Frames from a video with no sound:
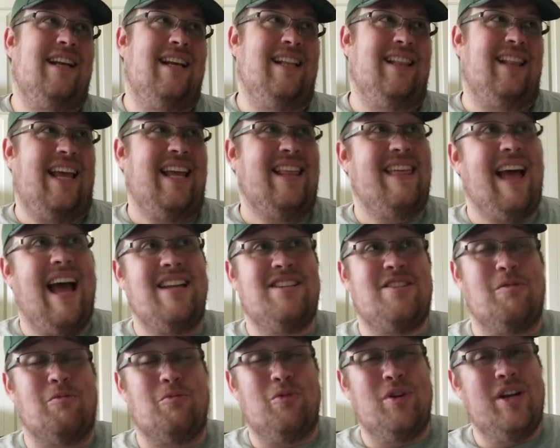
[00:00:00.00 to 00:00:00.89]
Like,
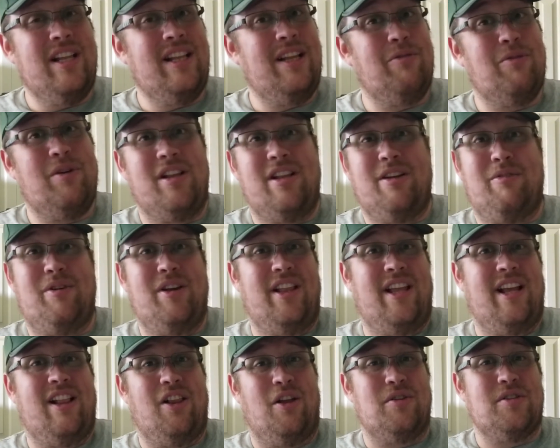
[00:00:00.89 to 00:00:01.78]
that's a really, really,
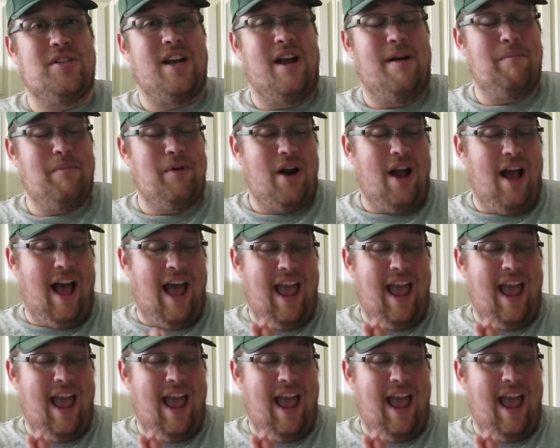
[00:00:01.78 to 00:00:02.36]
really close number.